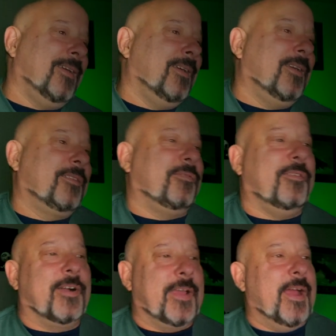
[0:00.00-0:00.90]
Get the
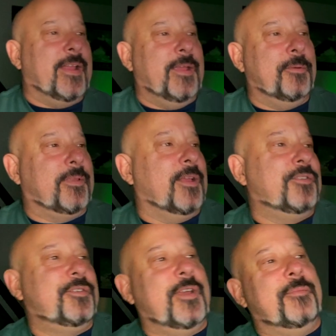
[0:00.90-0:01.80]
fuck out of here with that
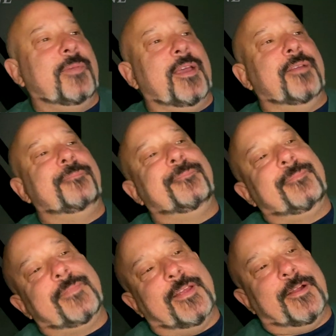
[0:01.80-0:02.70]
shit, man.
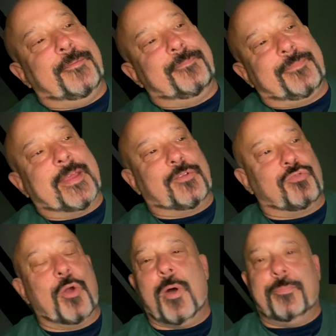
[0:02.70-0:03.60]
Like,
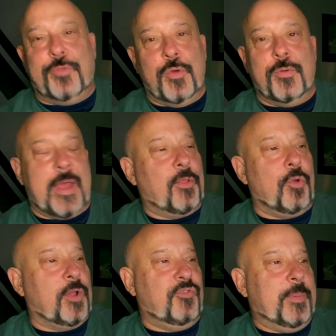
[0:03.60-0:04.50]
grow up, dude. How
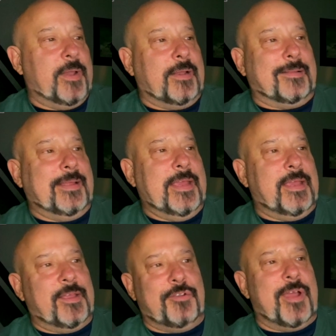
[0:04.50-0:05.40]
long have you been in the
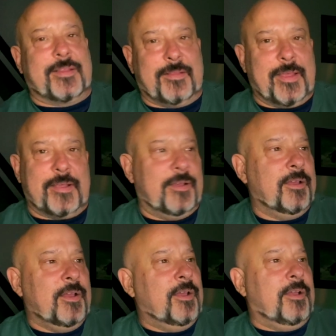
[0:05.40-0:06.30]
league and you're acting like a
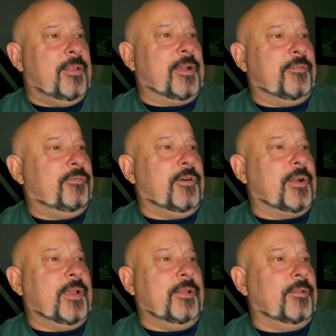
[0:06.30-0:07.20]

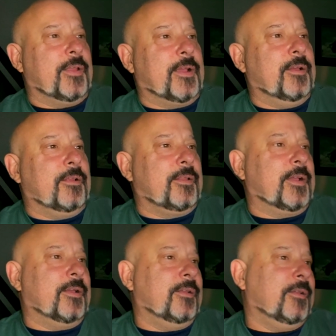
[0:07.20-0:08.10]
fucking, like a
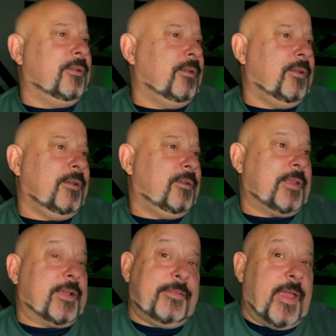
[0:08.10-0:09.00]

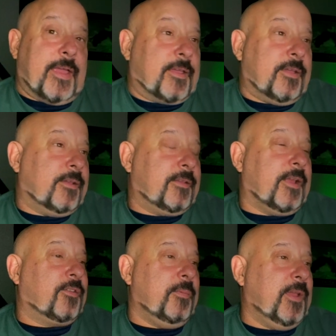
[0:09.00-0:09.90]
dick?
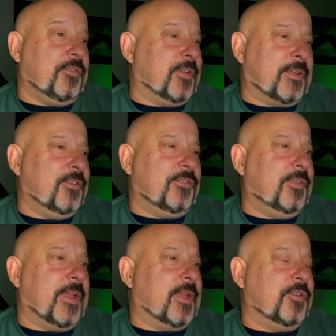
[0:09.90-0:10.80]
That to me is like just
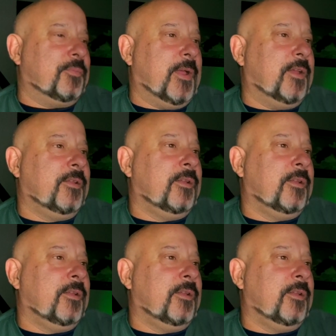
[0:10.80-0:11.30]
dickish, man.